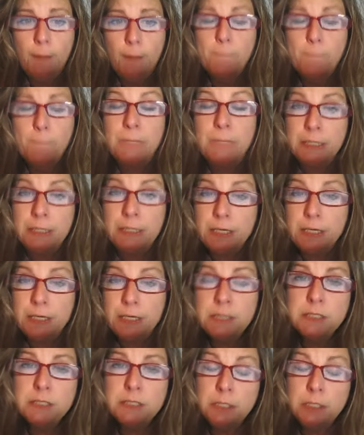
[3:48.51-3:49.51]
Please
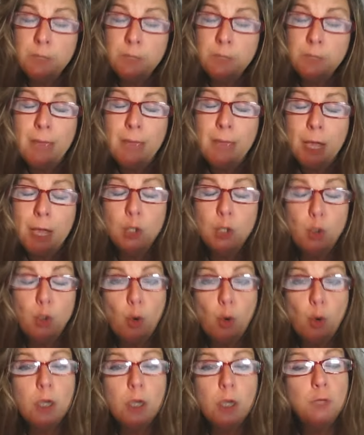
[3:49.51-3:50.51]
email your
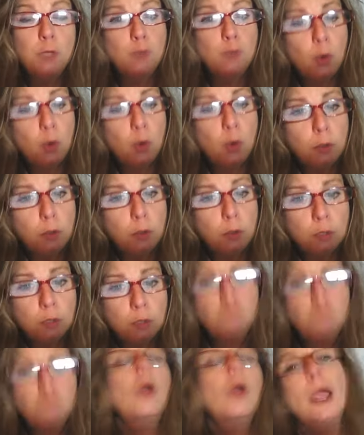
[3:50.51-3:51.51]
enroller
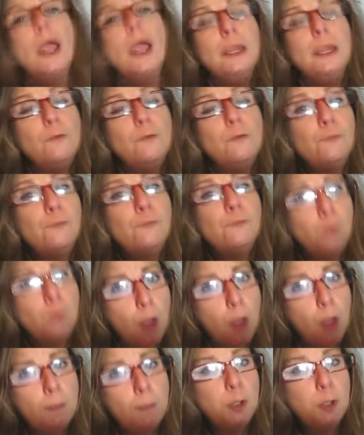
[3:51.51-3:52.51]
right
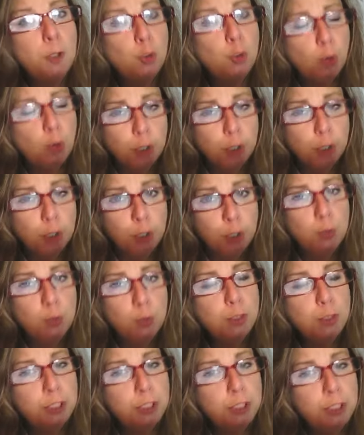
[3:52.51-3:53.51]
from your new
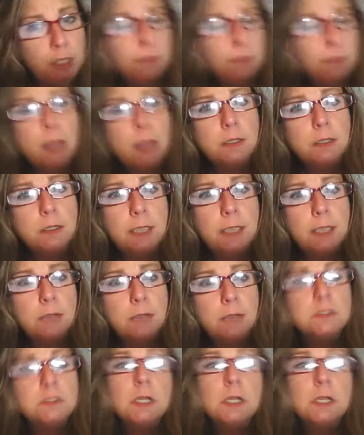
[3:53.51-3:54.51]
Gmail account to
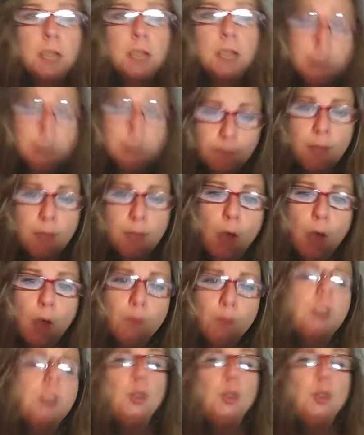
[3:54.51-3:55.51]
let them know that
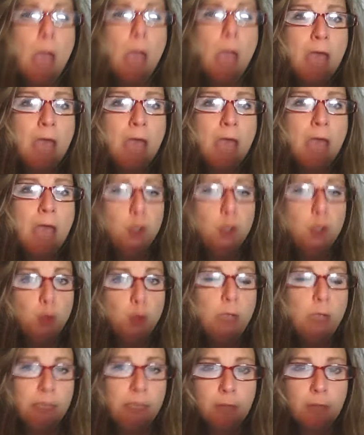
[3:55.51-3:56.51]
you have a new
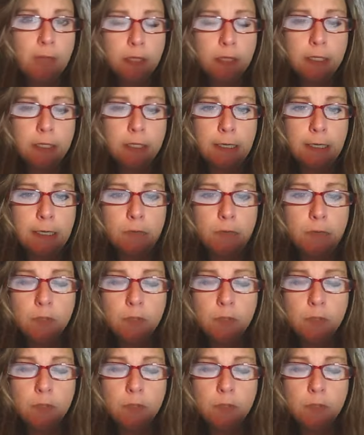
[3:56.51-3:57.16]
email account,